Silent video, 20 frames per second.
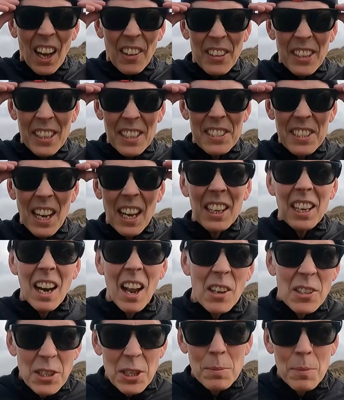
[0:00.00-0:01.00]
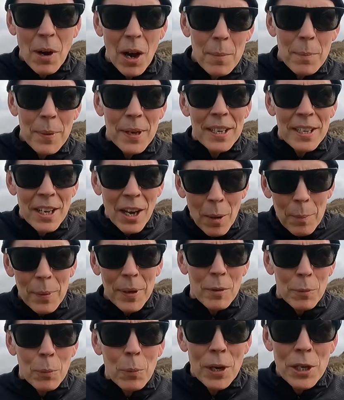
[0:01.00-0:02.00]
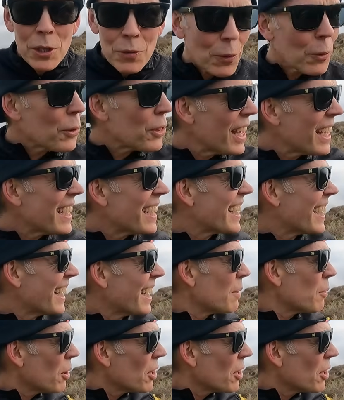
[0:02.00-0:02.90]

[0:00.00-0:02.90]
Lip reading: I think the sunglasses might have been a bit of wishful thinking.